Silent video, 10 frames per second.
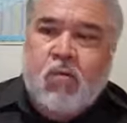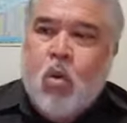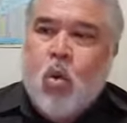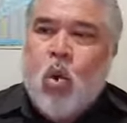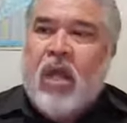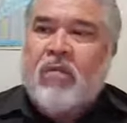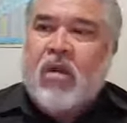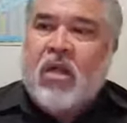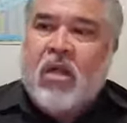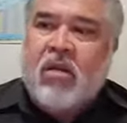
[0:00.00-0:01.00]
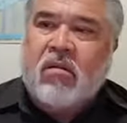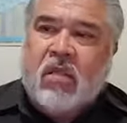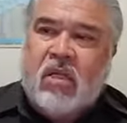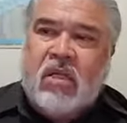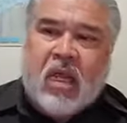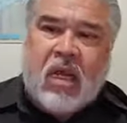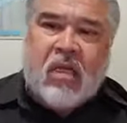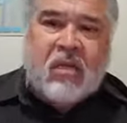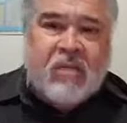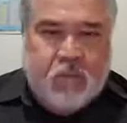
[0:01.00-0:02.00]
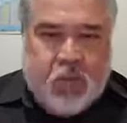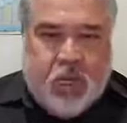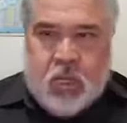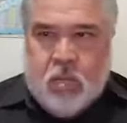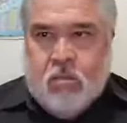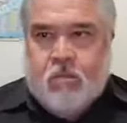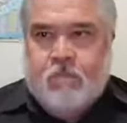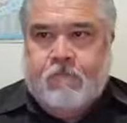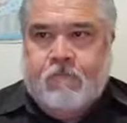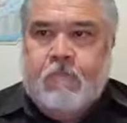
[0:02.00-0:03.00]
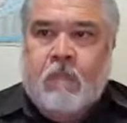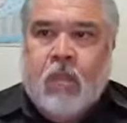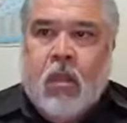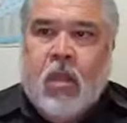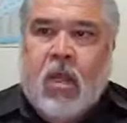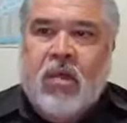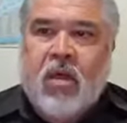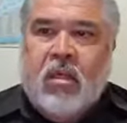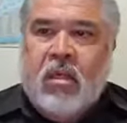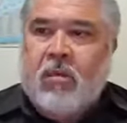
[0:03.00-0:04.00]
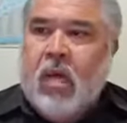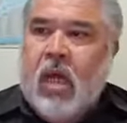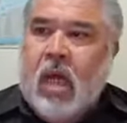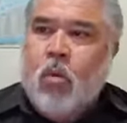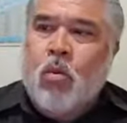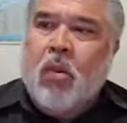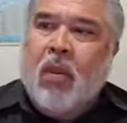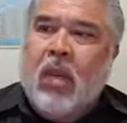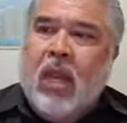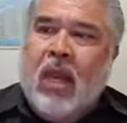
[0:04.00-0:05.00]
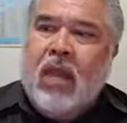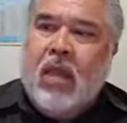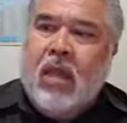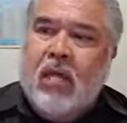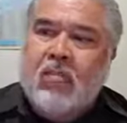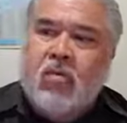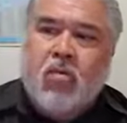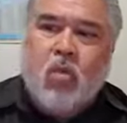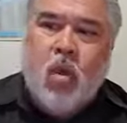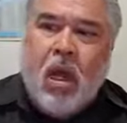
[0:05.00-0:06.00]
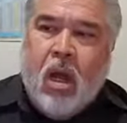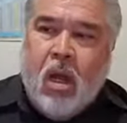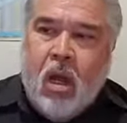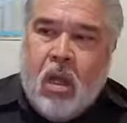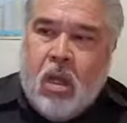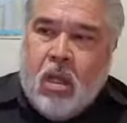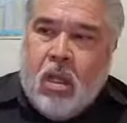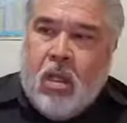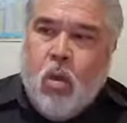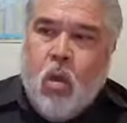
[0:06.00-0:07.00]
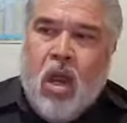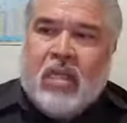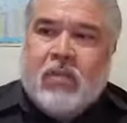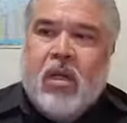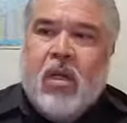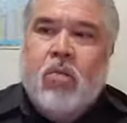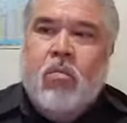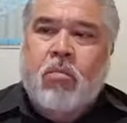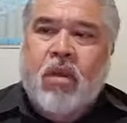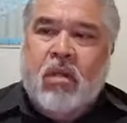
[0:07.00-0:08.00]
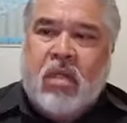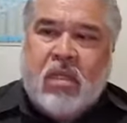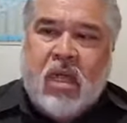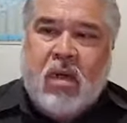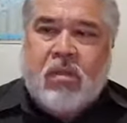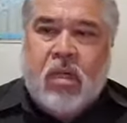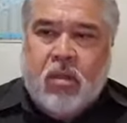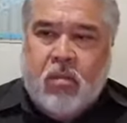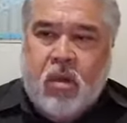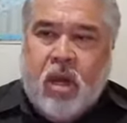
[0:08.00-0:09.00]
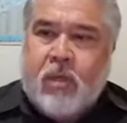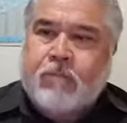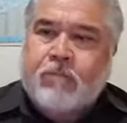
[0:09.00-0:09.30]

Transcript: whoever hears these sayings of mine and does them, I will liken him to a wise man who built his house on the rock